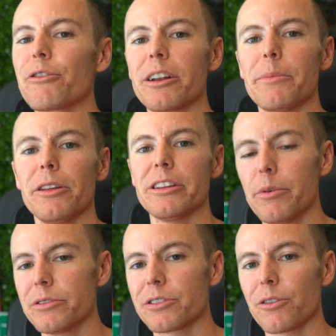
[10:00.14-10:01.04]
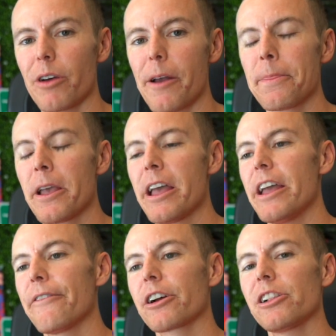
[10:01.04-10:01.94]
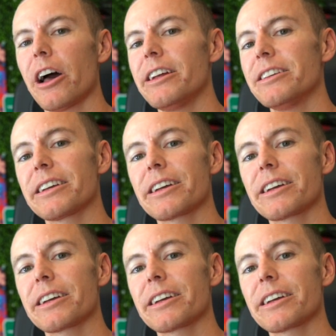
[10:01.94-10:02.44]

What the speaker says: credibility booster, right? If our client is